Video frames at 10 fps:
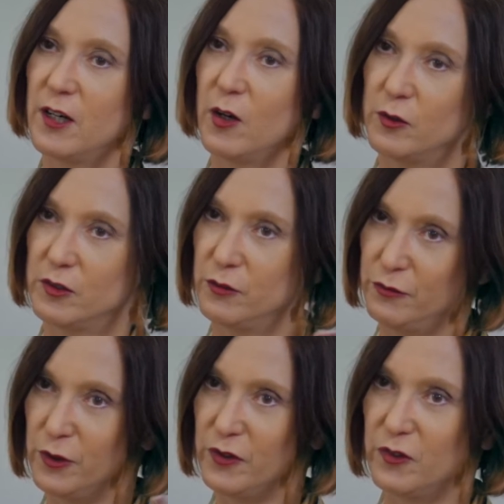the
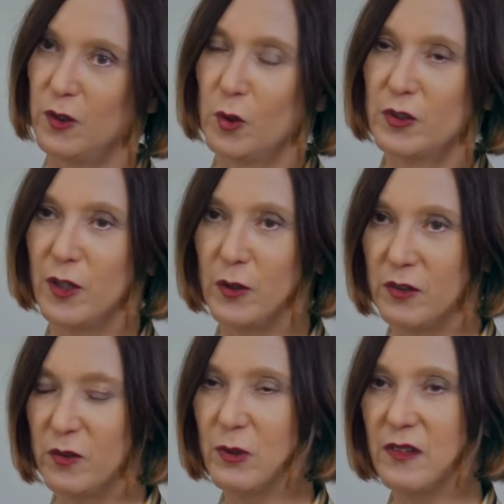first lockdown
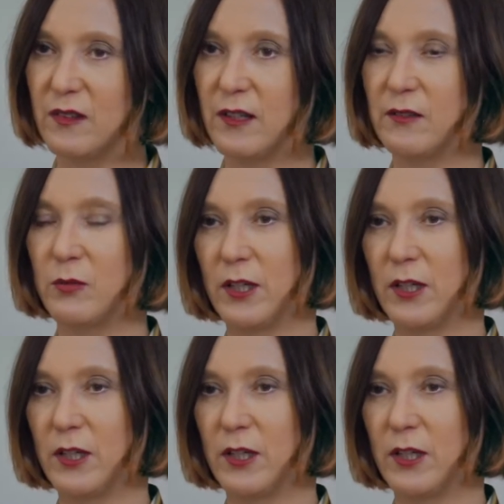in Switzerland,